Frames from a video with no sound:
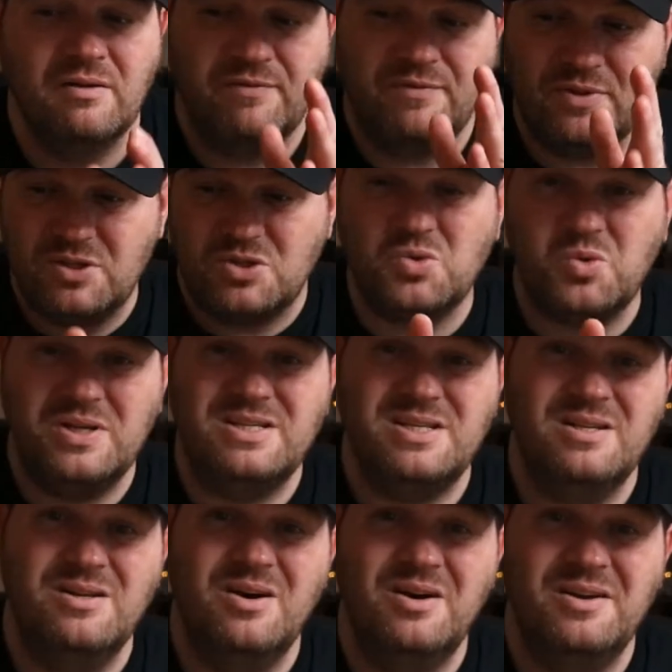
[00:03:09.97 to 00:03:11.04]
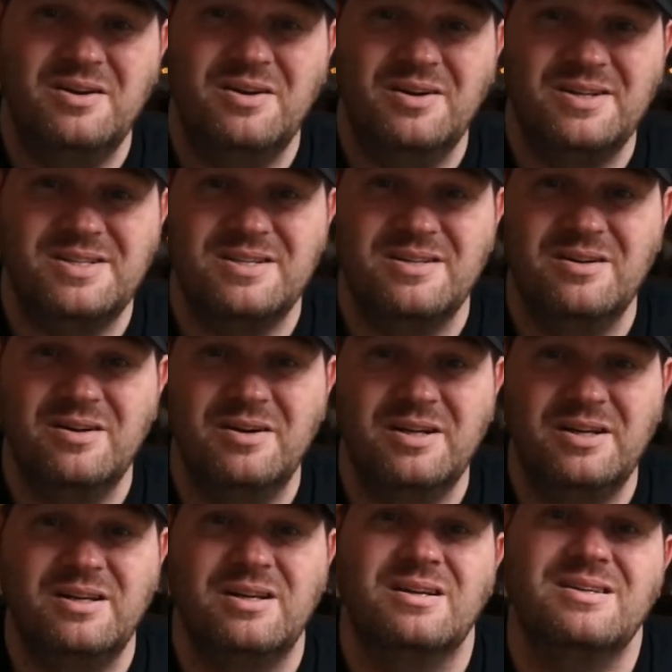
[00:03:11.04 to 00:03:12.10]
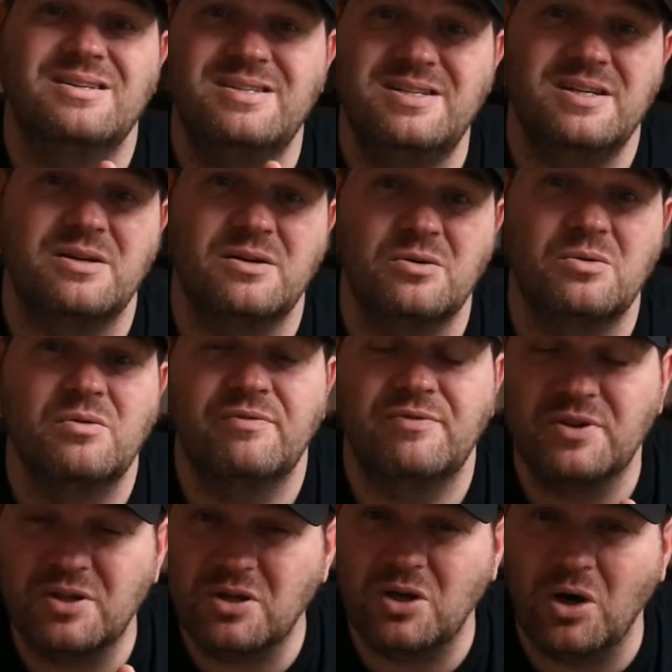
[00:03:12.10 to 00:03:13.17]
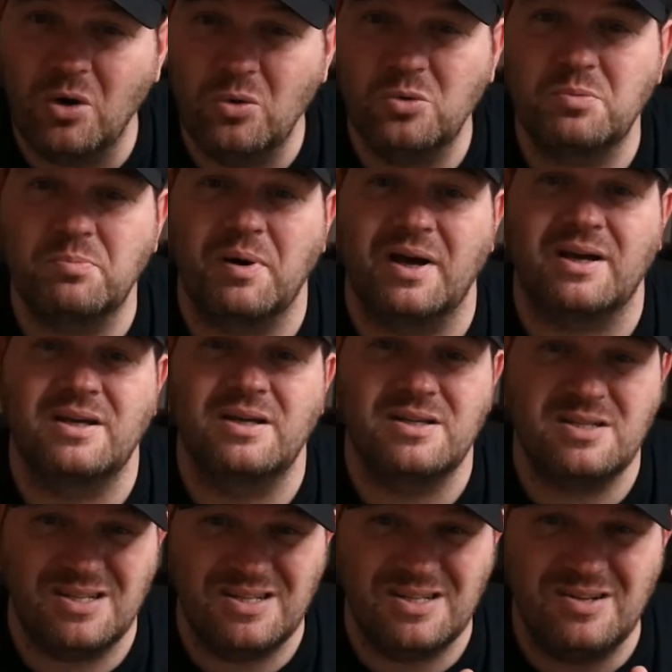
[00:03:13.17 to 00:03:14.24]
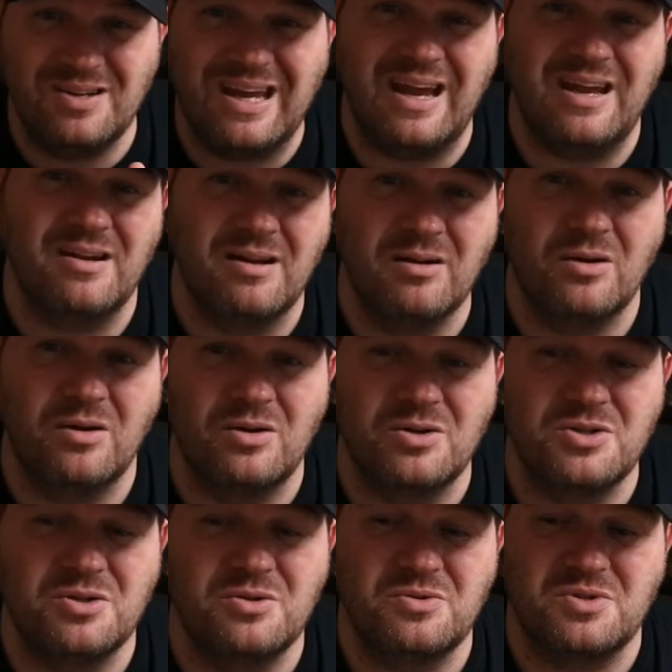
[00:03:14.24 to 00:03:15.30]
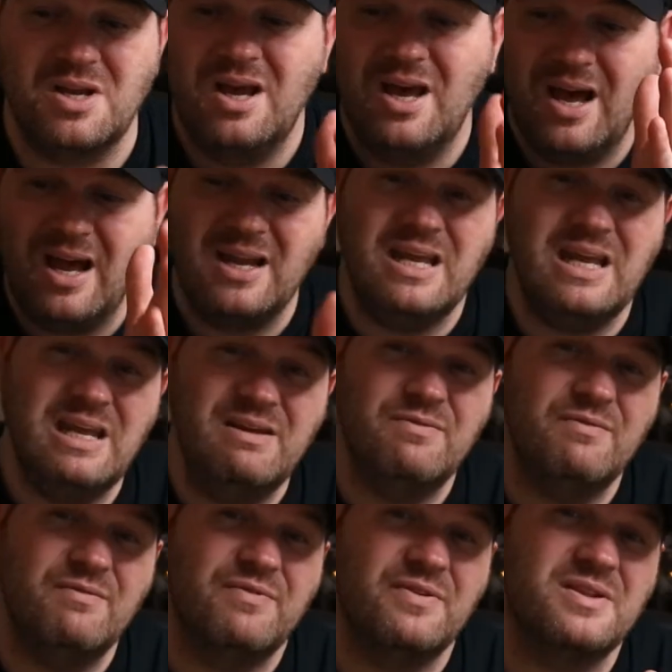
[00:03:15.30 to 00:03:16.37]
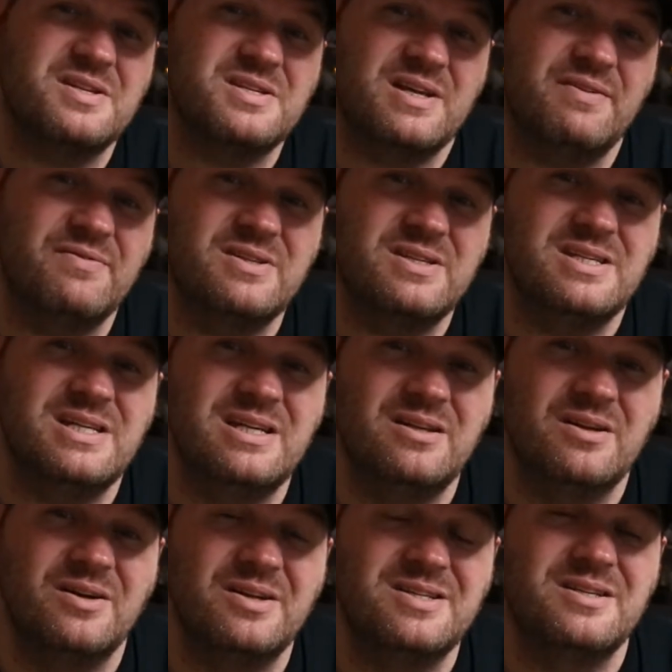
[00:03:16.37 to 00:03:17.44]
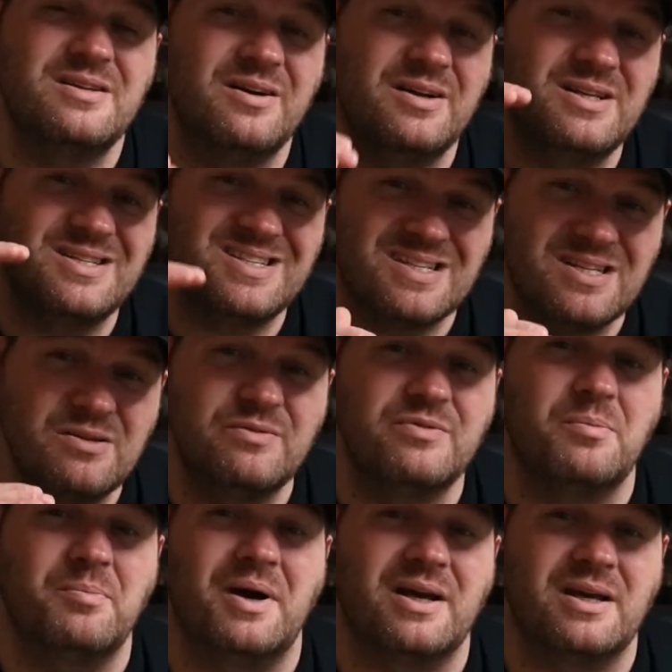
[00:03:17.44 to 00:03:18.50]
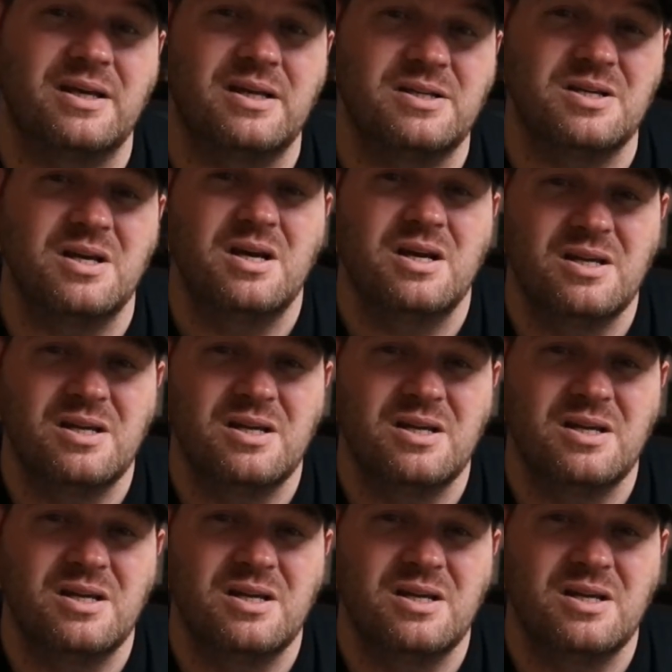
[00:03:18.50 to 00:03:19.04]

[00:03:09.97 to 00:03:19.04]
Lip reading: For the $29.99 deal for the gold package, you're getting a lot of juice, and even for the $17.99 silver package,